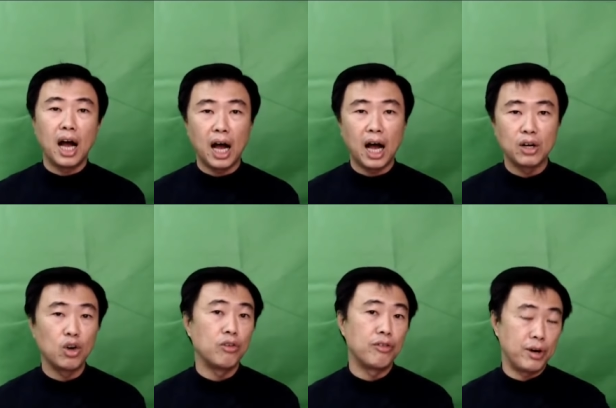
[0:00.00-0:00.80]
are
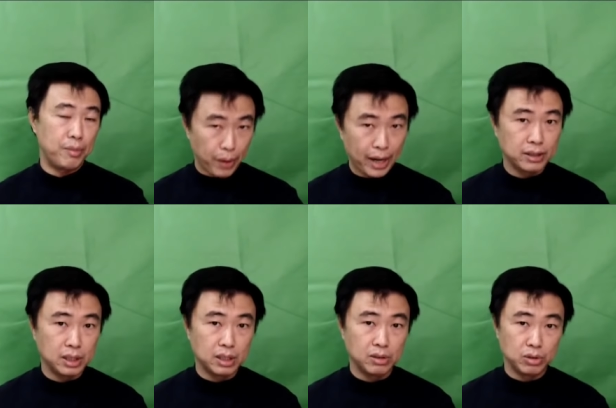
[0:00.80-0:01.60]
not very practical